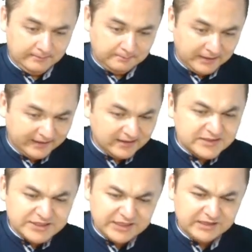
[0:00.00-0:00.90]
Bonnie
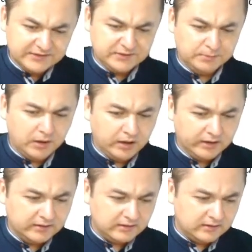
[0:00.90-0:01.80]
continued to
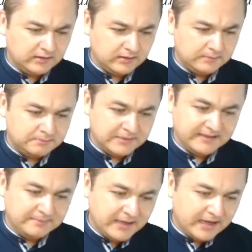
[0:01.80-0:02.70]
bark, but
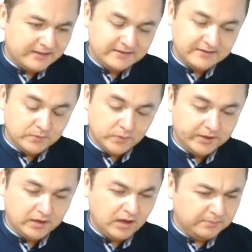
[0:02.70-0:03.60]
the man didn't
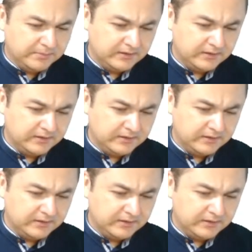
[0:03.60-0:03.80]
wake up.